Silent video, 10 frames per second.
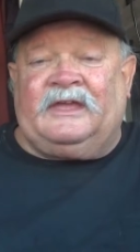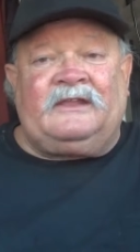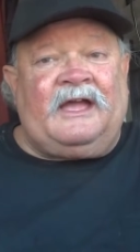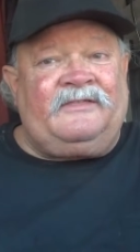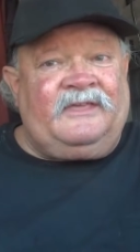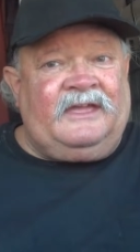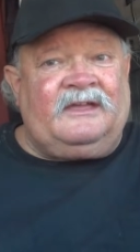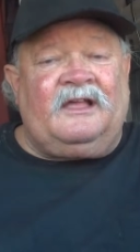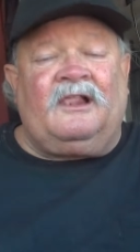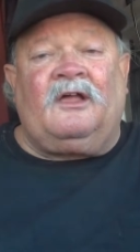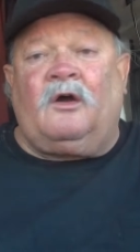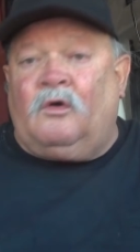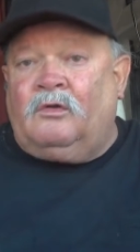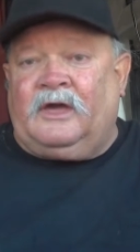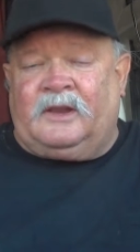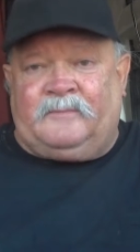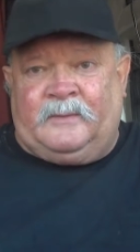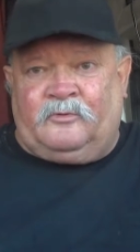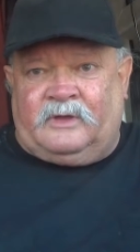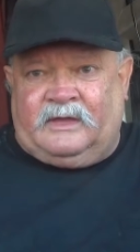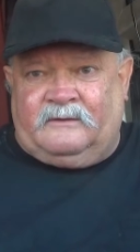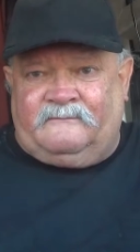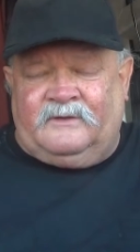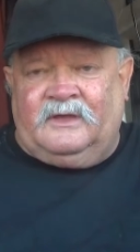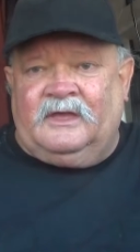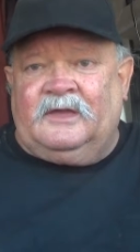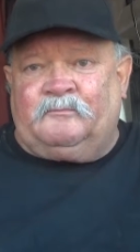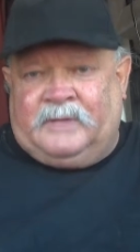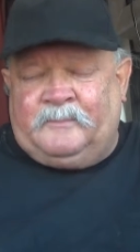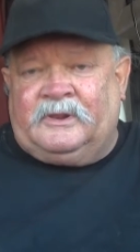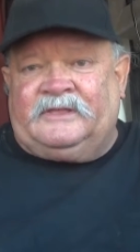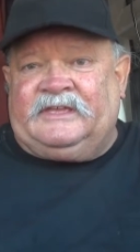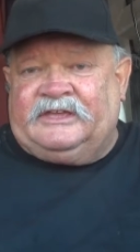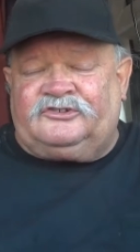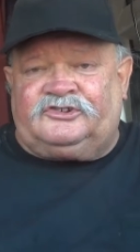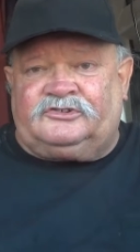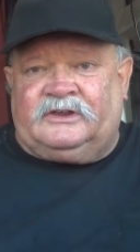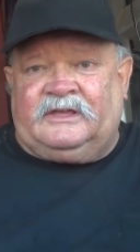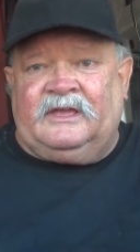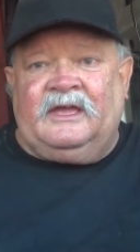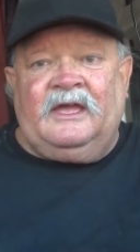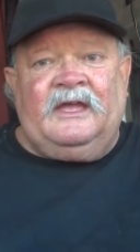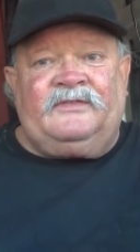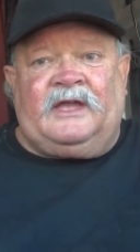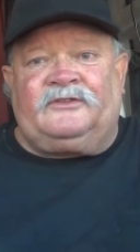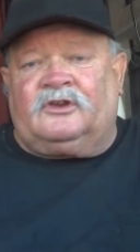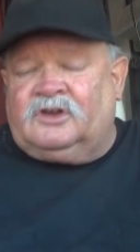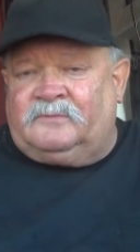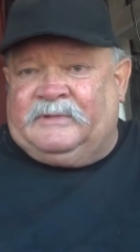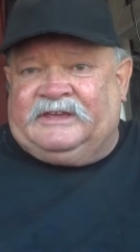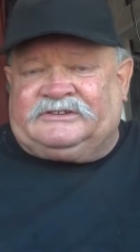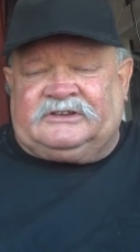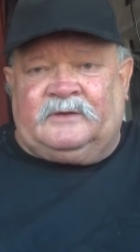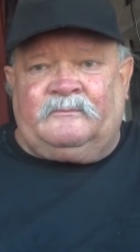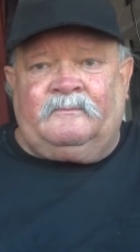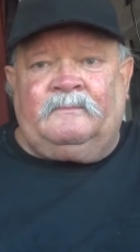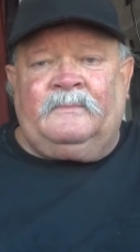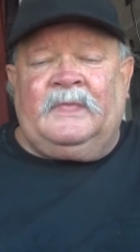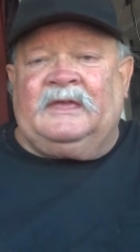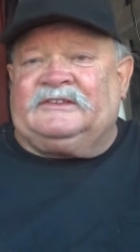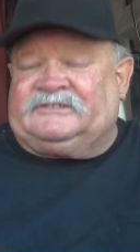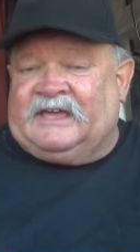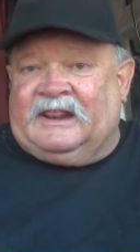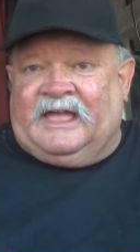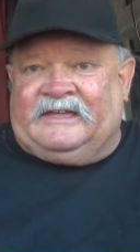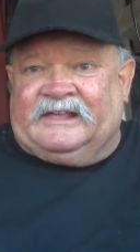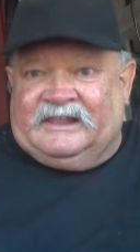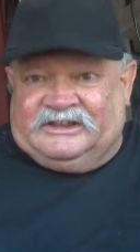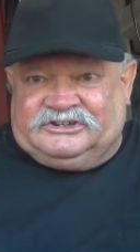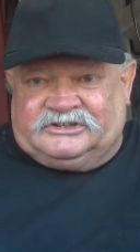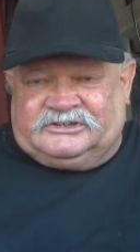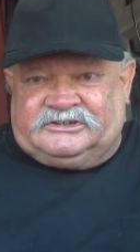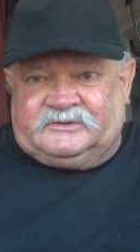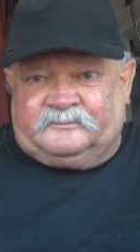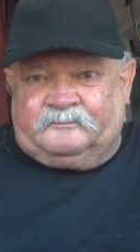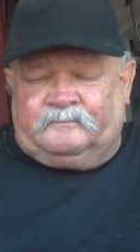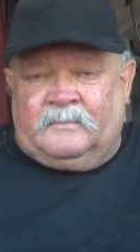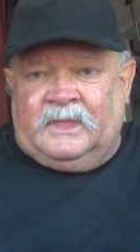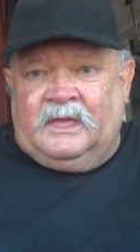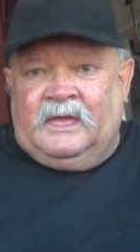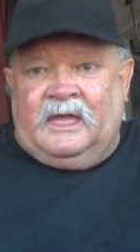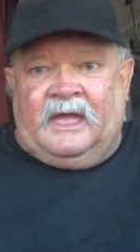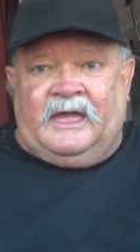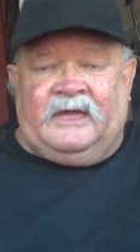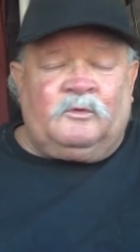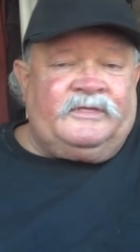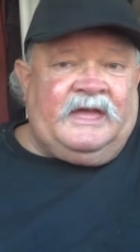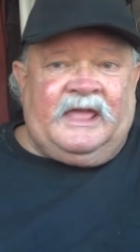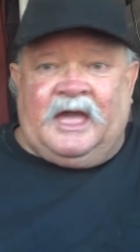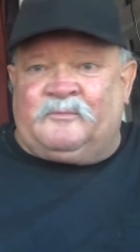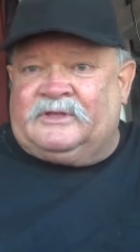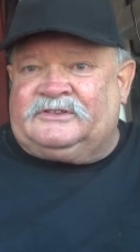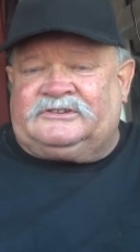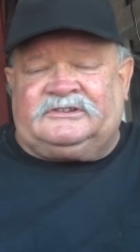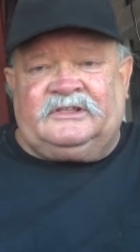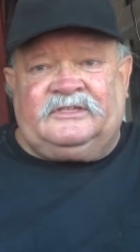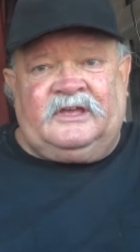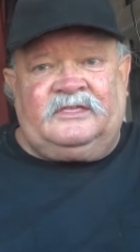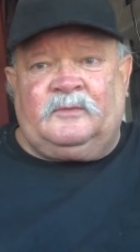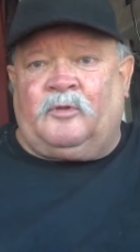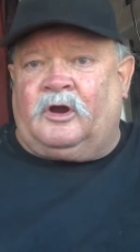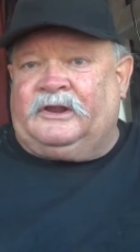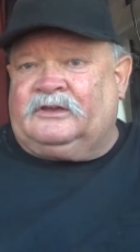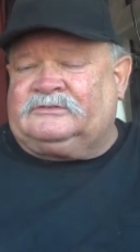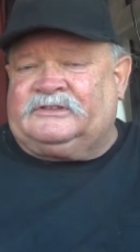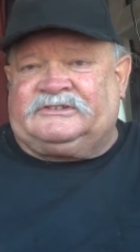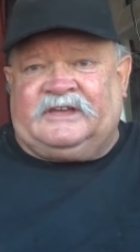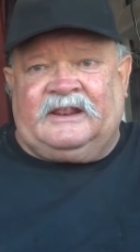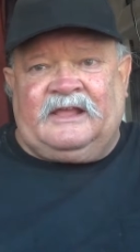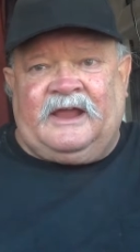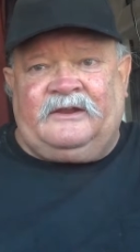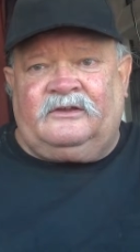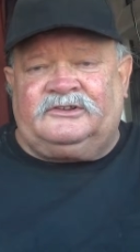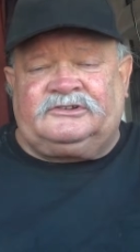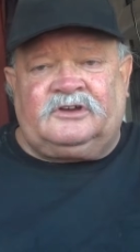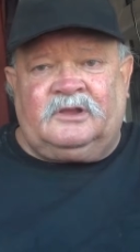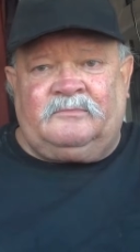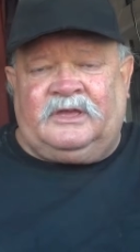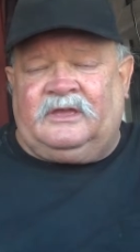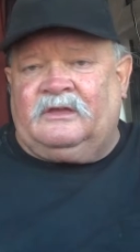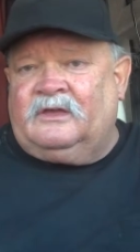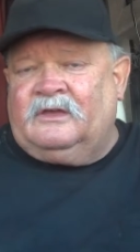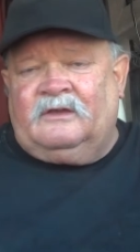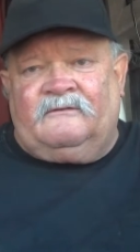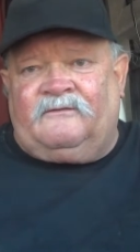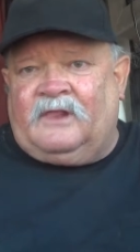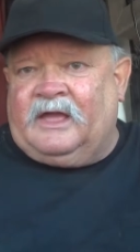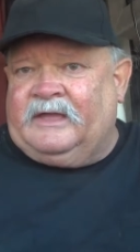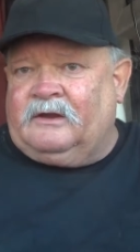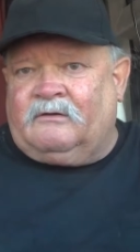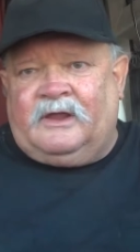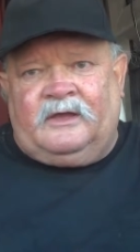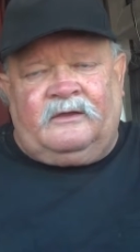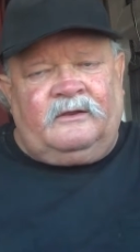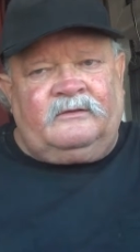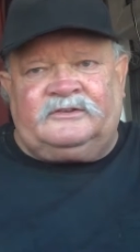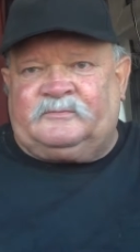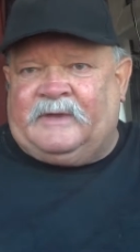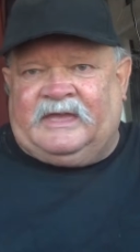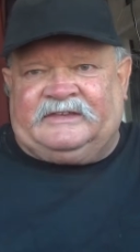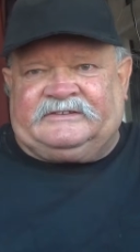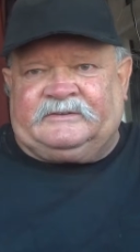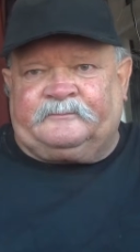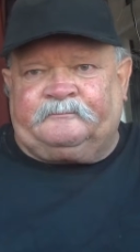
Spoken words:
that I think a whole lot of people have, people in the industry, that there could be some satellite collisions. And when that happens, then the particles of the satellite are just going to be flying around space.